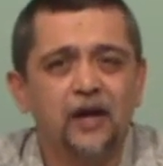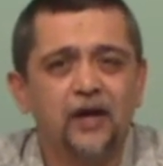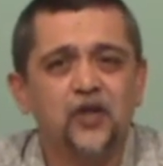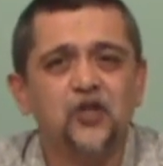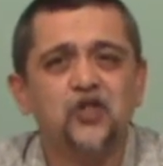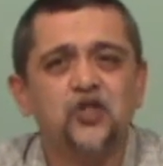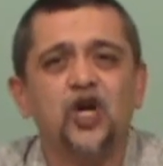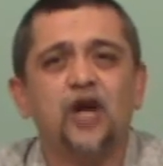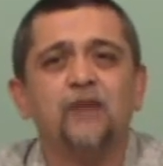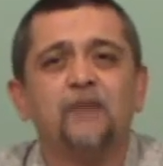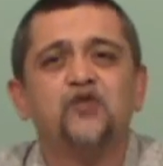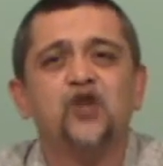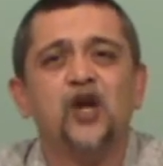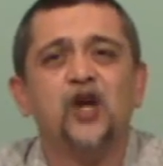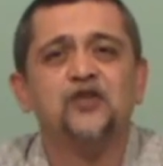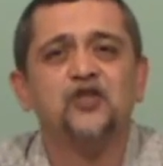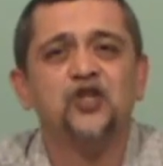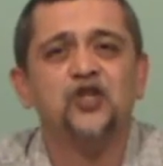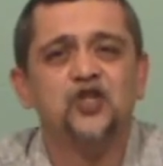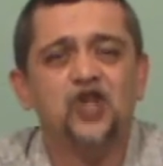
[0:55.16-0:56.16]
The
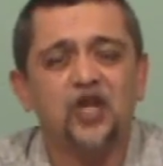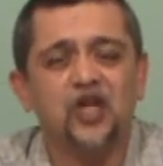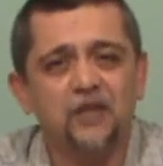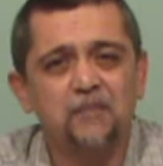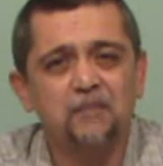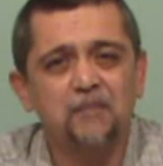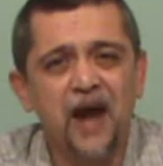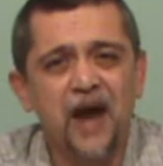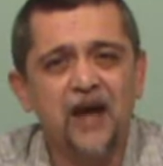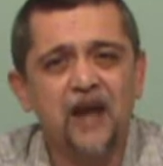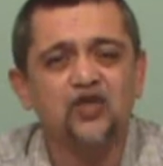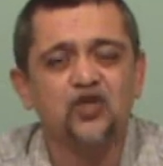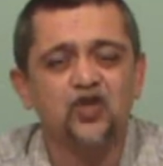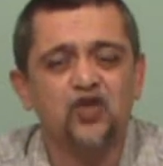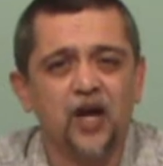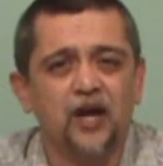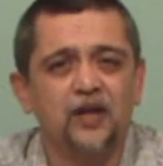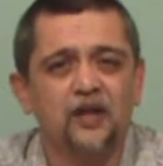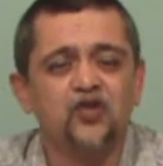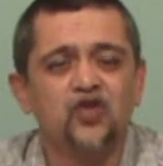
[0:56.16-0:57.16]
subtenses in the past
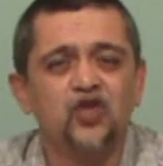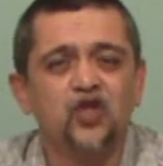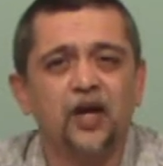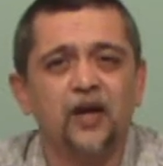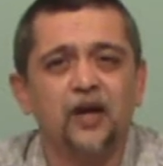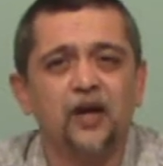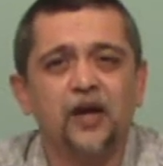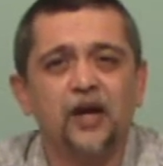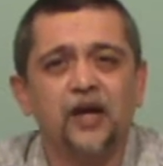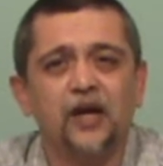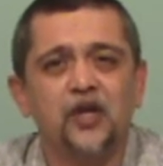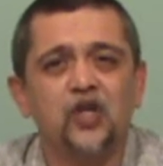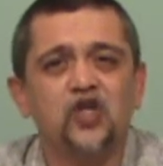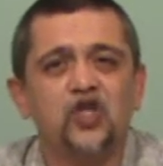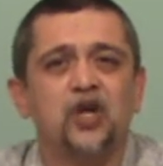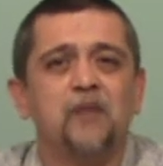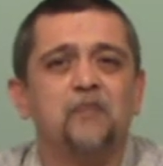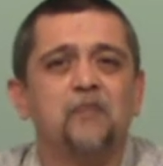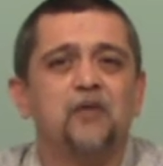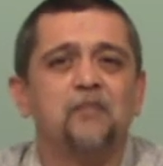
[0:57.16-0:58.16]
tense, the
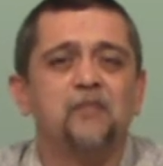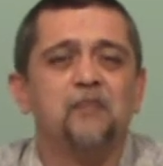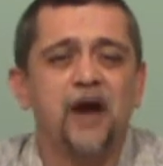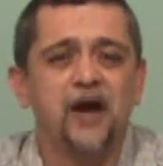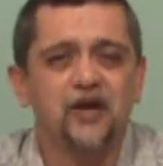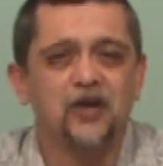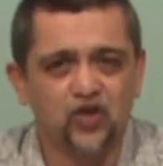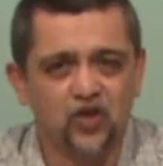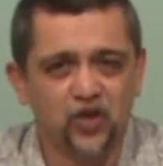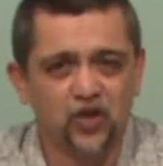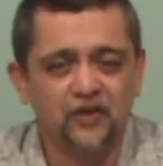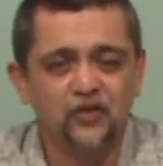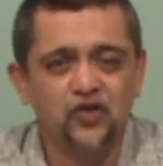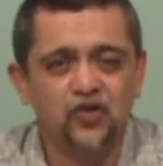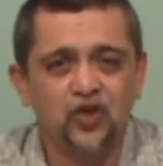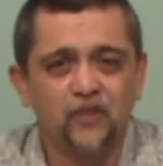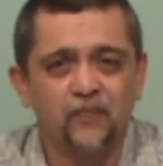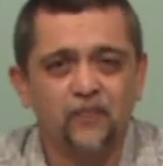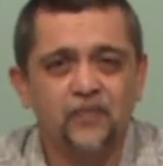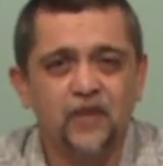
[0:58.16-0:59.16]
simple past
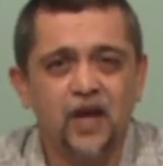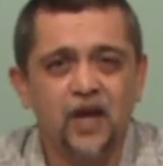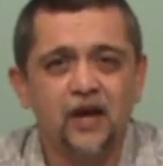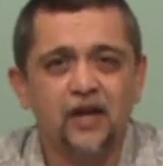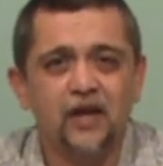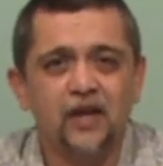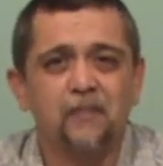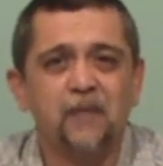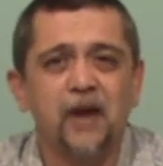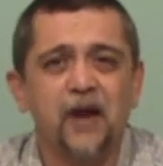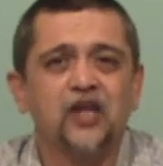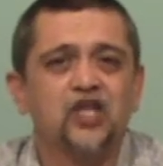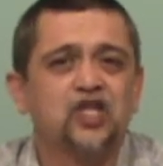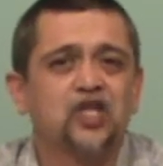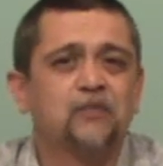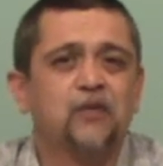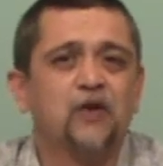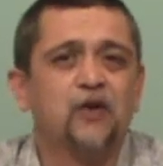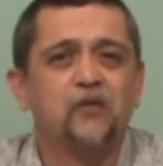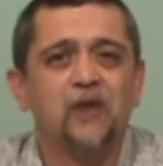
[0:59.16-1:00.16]
tense, the
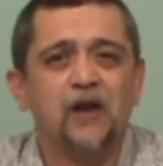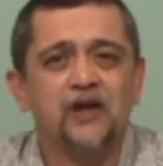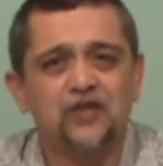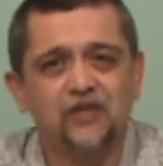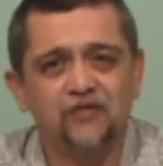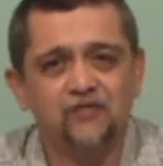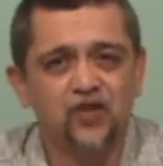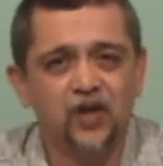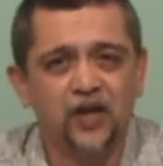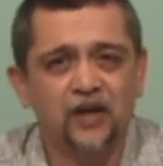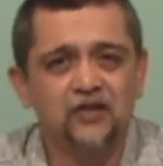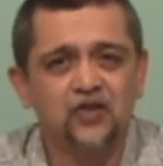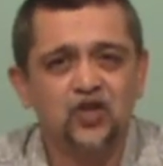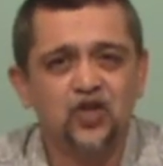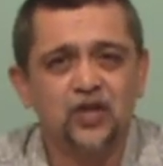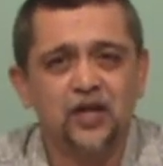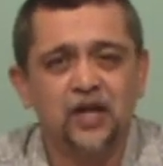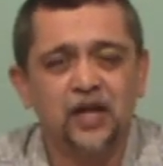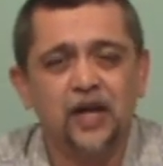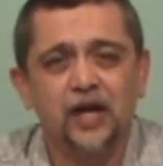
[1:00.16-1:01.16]
past progressive
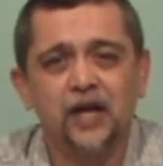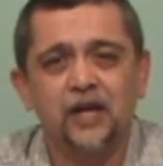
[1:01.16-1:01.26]
tense,